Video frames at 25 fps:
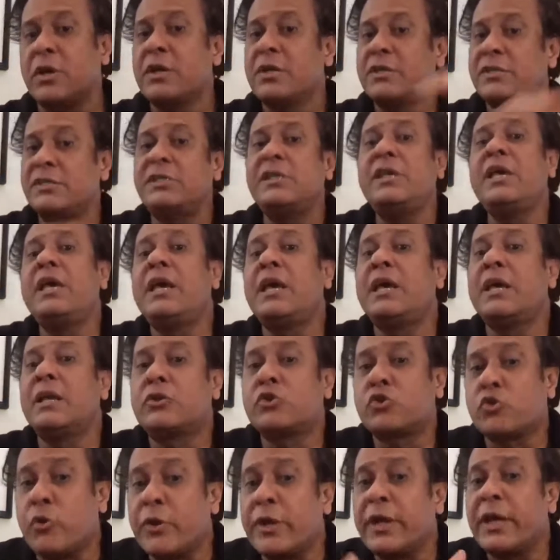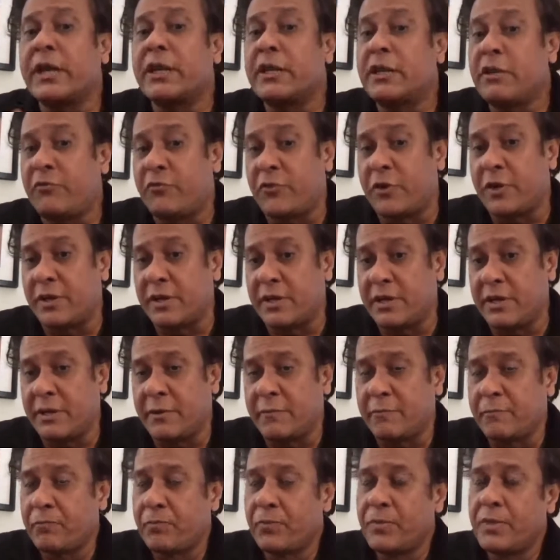seeing it, showing it differently.
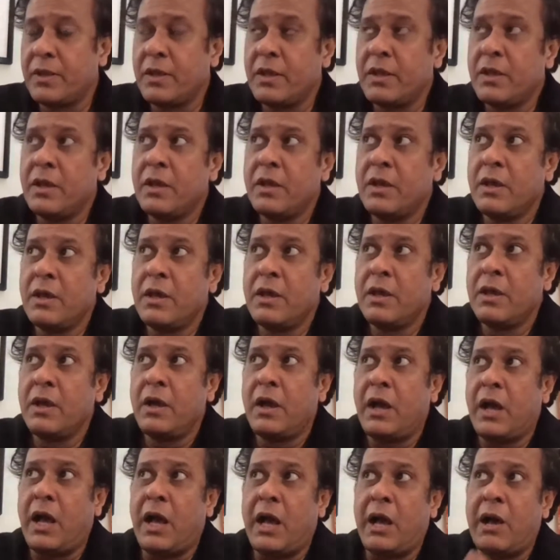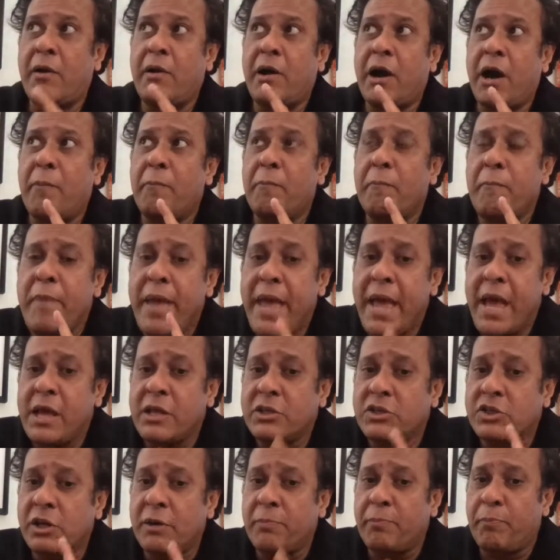A
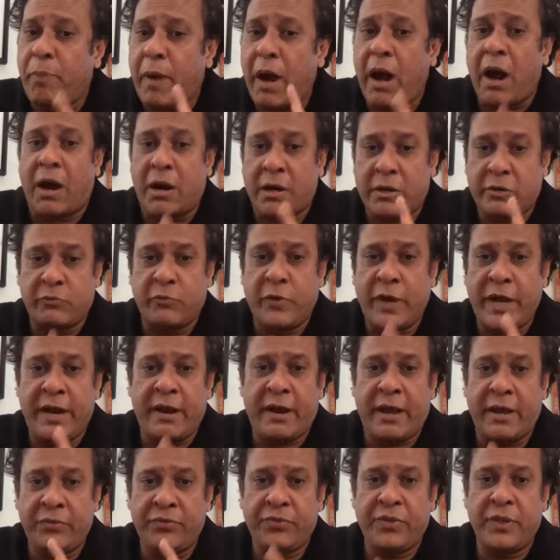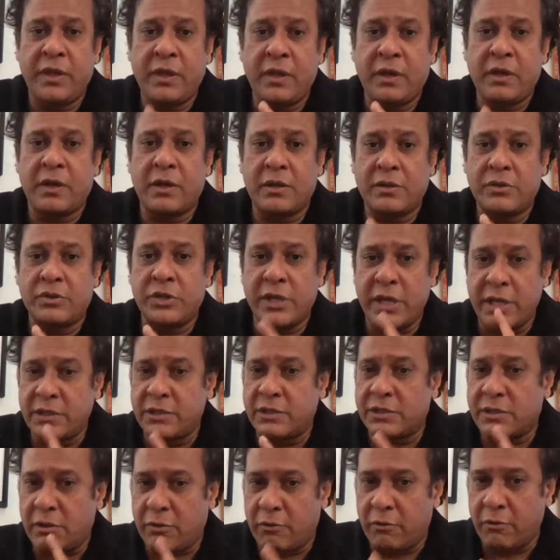major part where I think
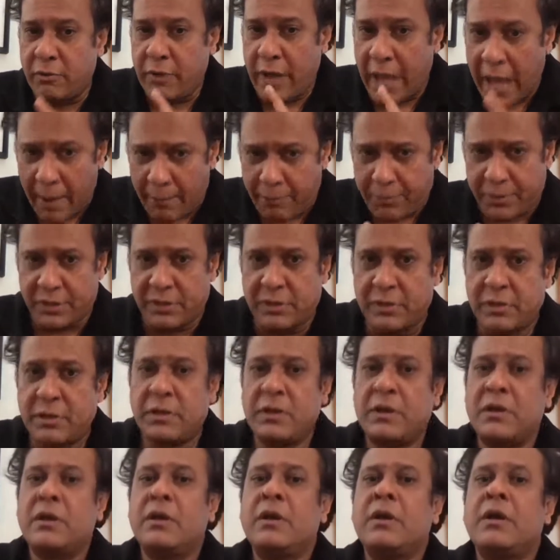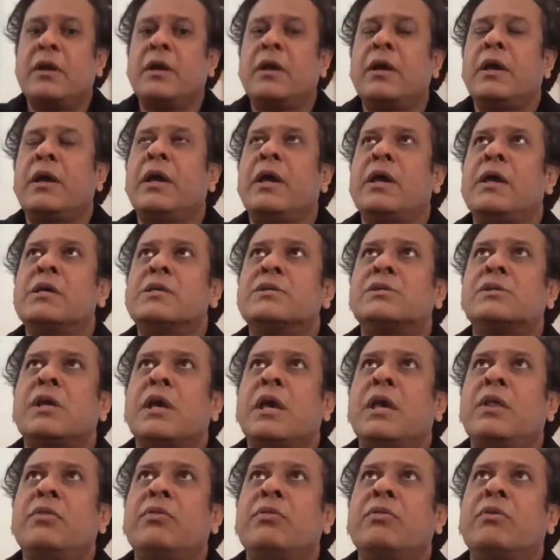changes are going to happen is
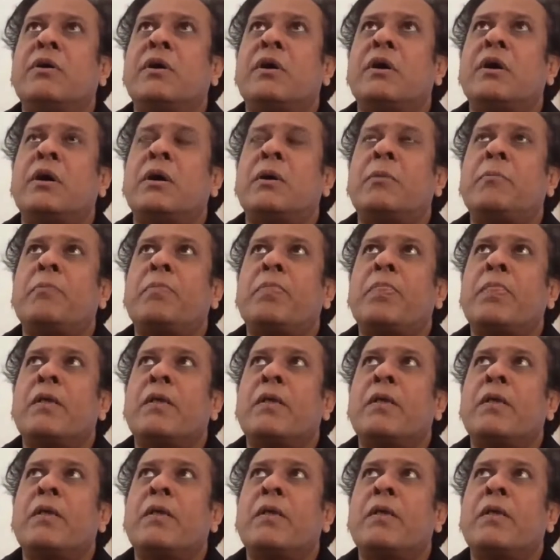in the